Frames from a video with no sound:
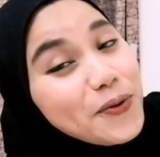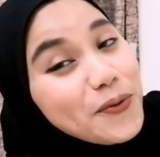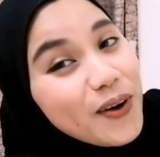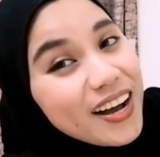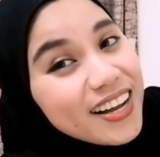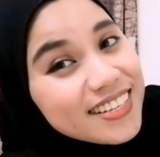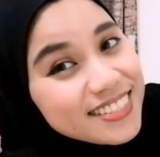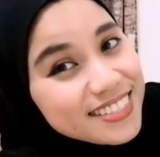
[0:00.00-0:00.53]

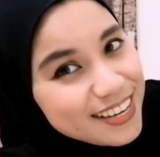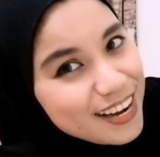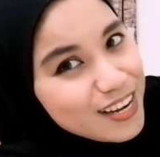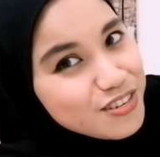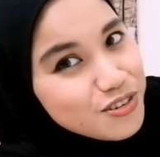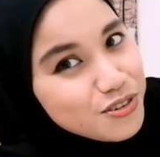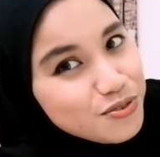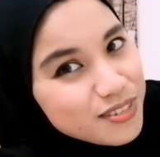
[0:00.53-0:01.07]
quality
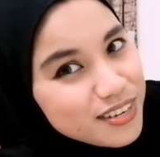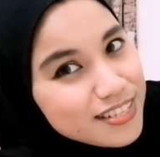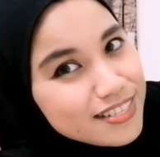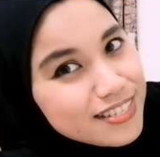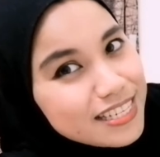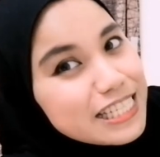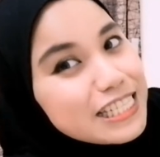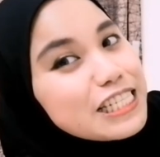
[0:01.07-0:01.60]

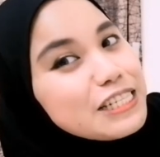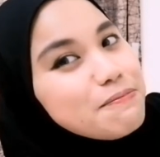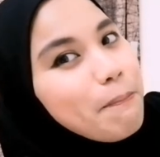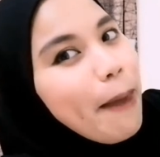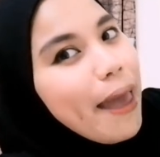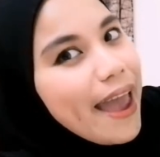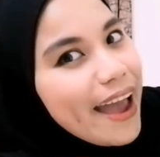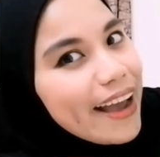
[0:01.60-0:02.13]
assurance
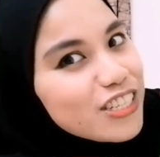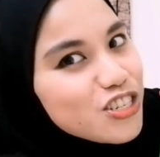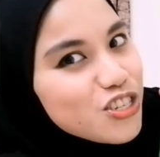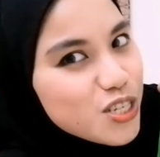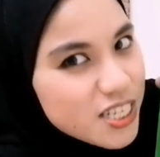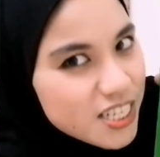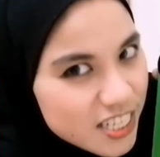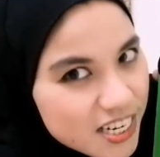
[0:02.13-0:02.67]

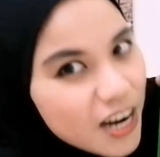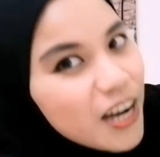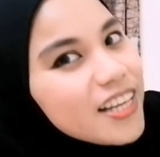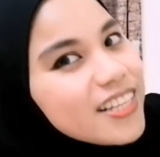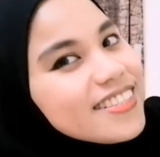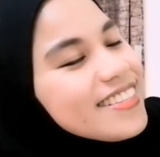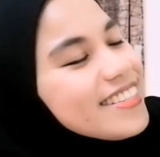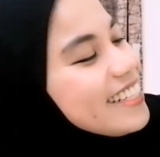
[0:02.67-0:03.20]

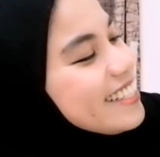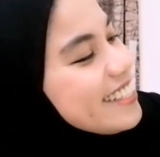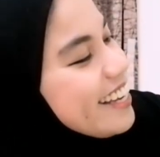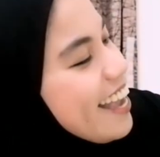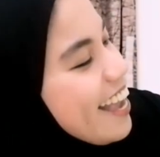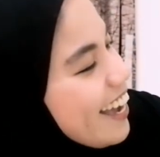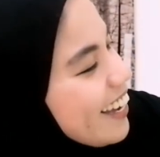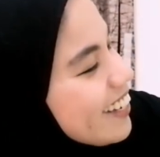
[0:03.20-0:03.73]
inspection. Yeah.